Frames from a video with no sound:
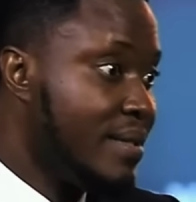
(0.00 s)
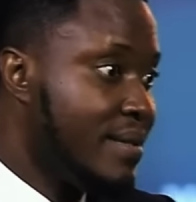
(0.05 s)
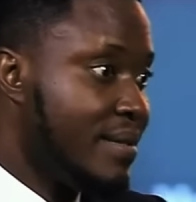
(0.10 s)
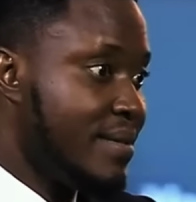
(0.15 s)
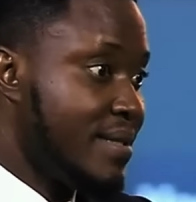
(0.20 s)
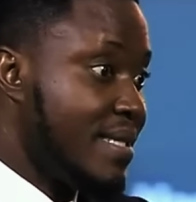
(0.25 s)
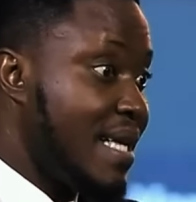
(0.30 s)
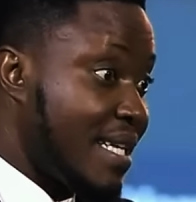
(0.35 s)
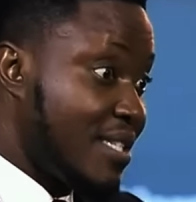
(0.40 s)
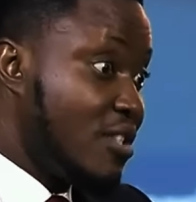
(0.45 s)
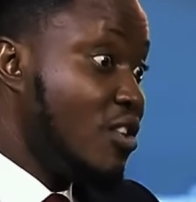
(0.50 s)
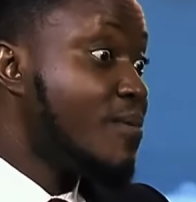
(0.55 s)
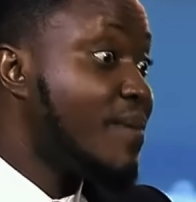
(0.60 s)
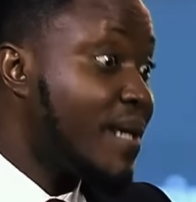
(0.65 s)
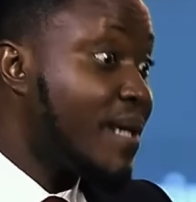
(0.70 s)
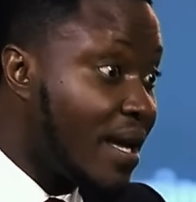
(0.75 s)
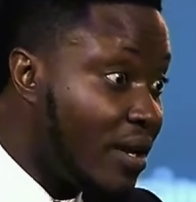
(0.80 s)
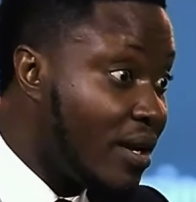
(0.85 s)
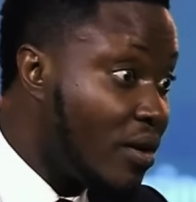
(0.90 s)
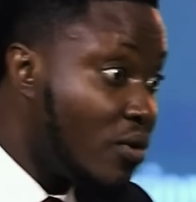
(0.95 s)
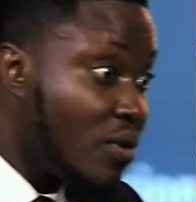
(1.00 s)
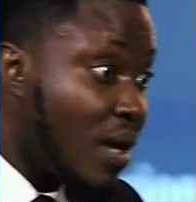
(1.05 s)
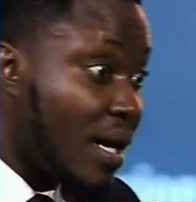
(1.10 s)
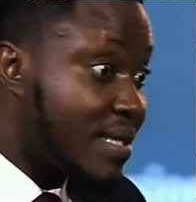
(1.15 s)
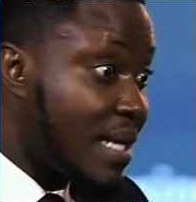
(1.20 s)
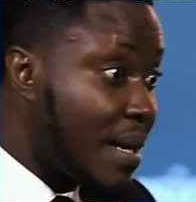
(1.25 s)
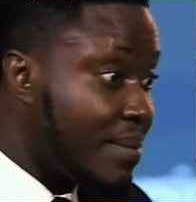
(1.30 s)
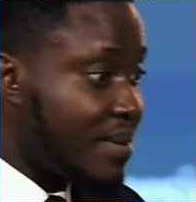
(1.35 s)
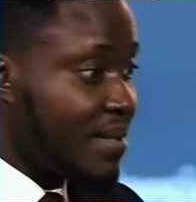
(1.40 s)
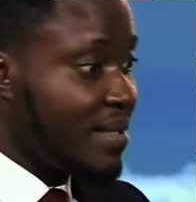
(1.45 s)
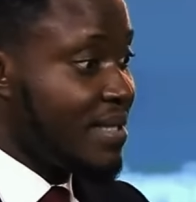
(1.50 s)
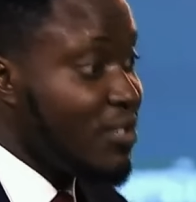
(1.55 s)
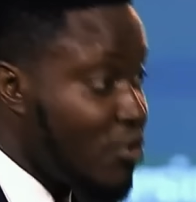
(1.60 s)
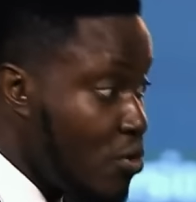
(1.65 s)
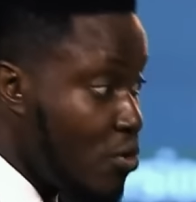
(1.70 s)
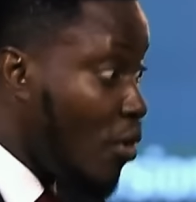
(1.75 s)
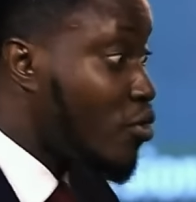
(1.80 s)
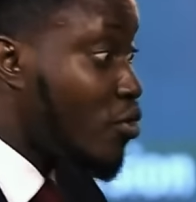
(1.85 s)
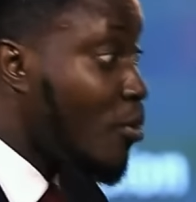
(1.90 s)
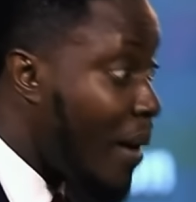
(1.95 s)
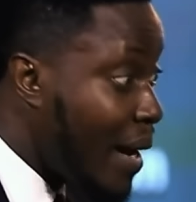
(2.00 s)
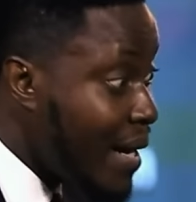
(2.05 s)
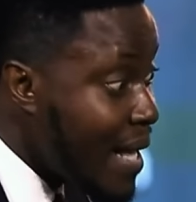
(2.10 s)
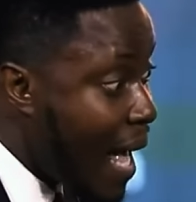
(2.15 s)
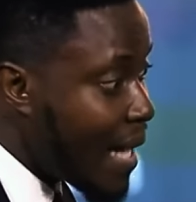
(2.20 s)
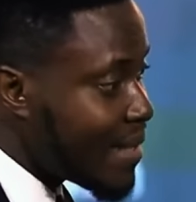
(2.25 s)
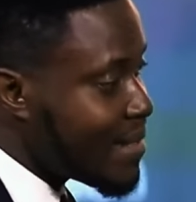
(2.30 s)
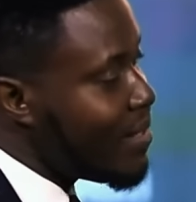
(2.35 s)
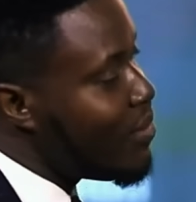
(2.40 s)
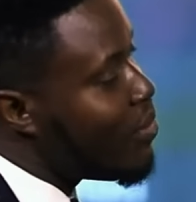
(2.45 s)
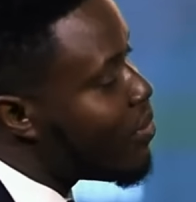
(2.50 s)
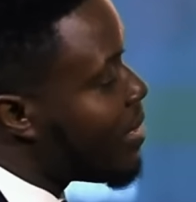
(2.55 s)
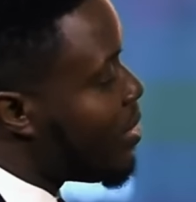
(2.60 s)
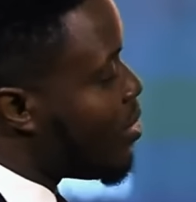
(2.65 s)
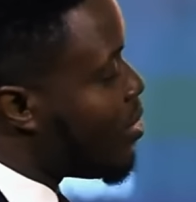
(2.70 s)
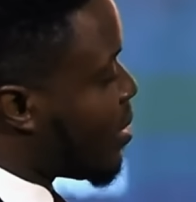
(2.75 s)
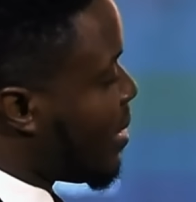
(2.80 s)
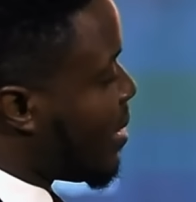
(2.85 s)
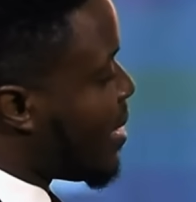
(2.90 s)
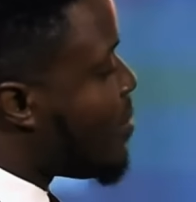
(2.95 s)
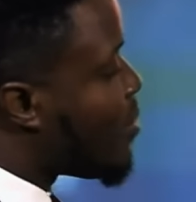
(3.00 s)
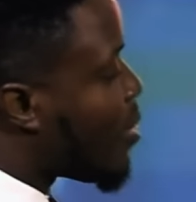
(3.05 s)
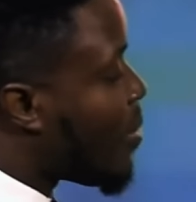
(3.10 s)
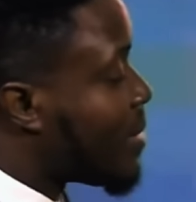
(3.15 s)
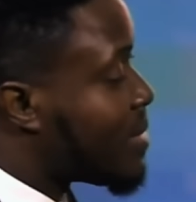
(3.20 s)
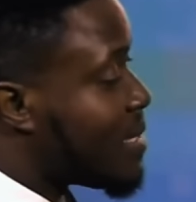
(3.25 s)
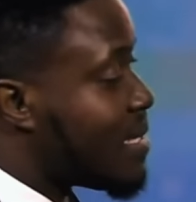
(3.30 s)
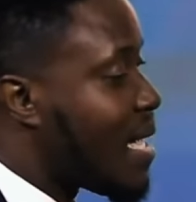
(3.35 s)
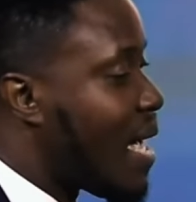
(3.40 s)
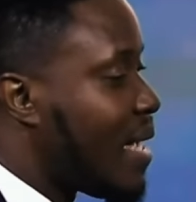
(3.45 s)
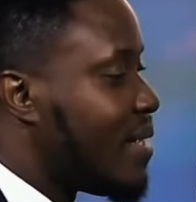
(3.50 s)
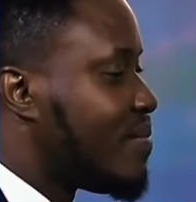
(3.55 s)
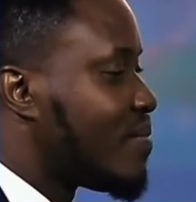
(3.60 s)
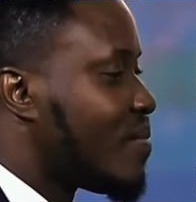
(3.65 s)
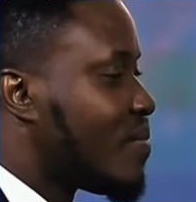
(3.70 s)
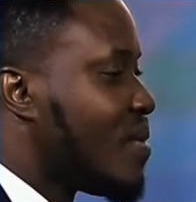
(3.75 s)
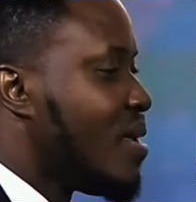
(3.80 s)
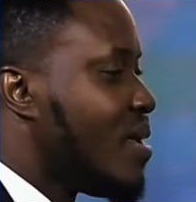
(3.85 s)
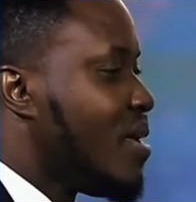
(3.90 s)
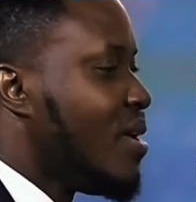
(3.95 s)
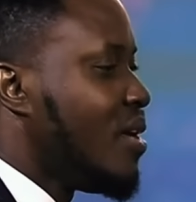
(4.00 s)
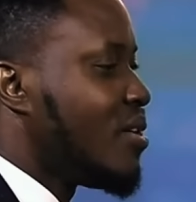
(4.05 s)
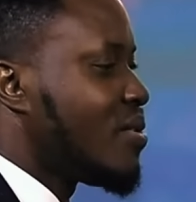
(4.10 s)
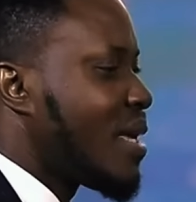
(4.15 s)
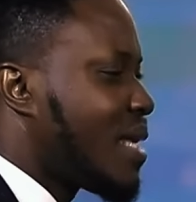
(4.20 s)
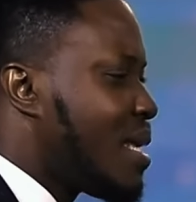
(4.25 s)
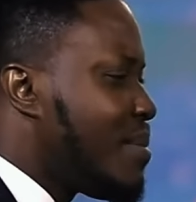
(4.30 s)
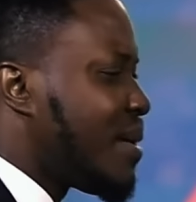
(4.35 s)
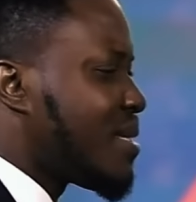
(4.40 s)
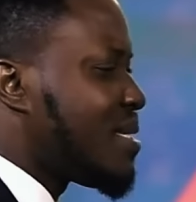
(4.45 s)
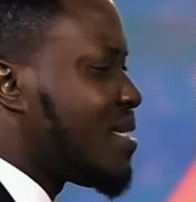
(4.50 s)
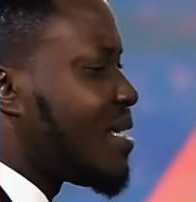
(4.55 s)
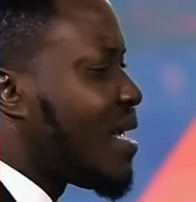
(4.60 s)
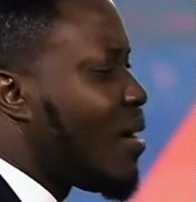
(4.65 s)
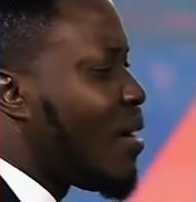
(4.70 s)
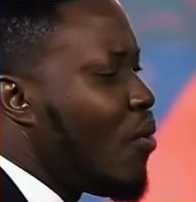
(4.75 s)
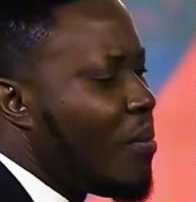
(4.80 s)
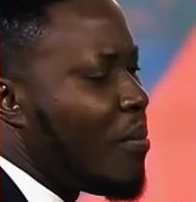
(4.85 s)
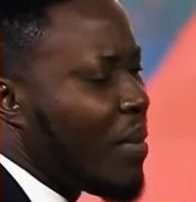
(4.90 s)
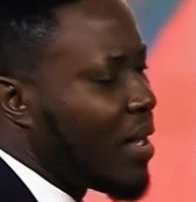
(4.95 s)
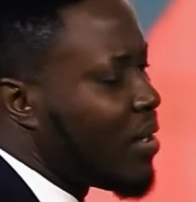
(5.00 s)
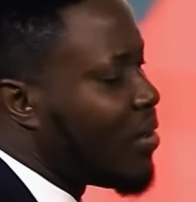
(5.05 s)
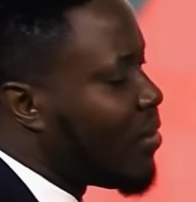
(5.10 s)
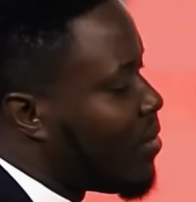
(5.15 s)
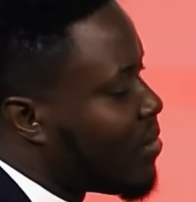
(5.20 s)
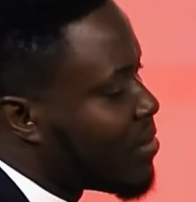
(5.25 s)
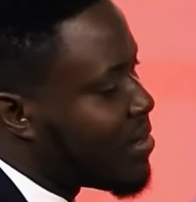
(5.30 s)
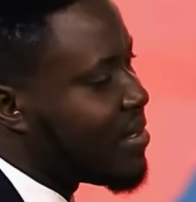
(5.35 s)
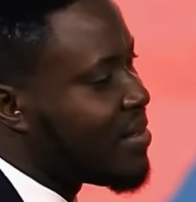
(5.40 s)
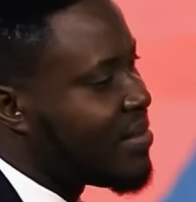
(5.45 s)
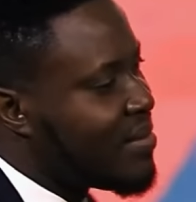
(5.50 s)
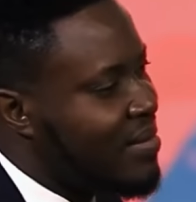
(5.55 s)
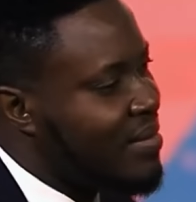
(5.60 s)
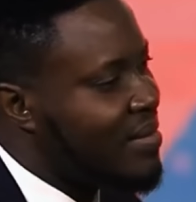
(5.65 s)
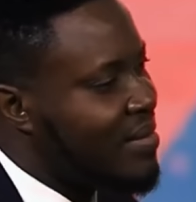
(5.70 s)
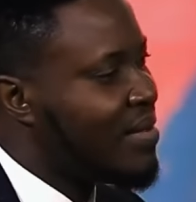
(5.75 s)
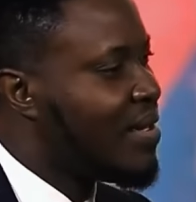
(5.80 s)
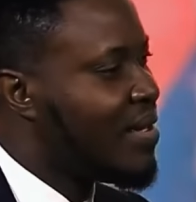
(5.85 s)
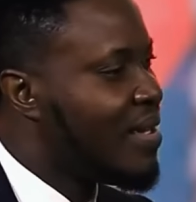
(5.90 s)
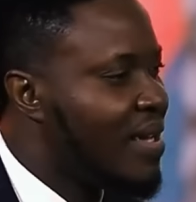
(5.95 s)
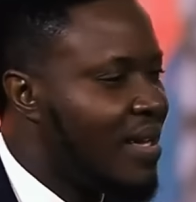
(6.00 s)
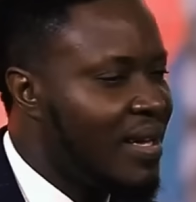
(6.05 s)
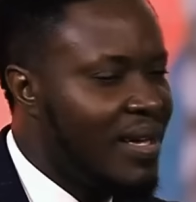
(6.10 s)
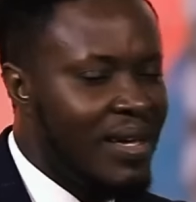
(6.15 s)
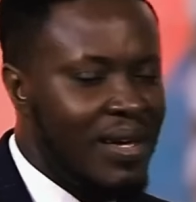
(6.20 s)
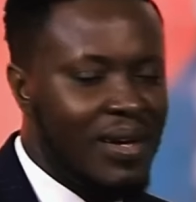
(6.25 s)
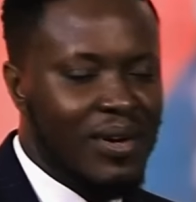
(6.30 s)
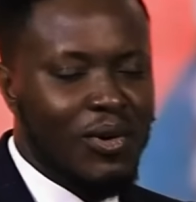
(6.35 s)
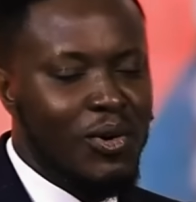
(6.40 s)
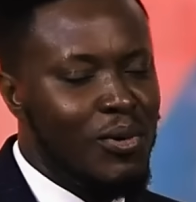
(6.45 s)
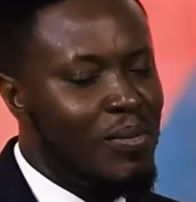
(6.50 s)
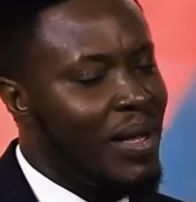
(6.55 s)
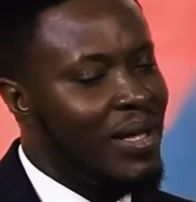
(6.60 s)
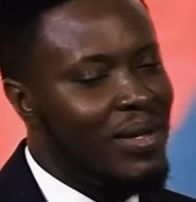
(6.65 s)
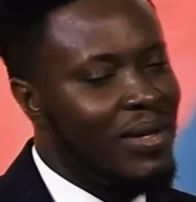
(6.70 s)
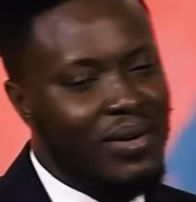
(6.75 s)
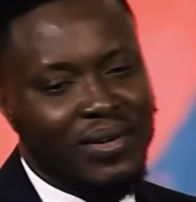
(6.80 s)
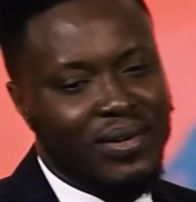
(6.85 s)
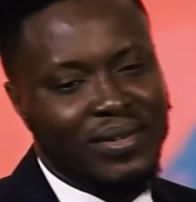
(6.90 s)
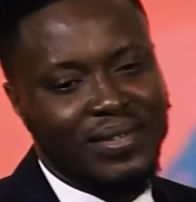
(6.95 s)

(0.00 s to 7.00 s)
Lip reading: She has seen husband and you're not going to accept. Did you want to marry her? I said, okay, let me come and see the guy. So I came and see the guy. Oh my God. Oh my God.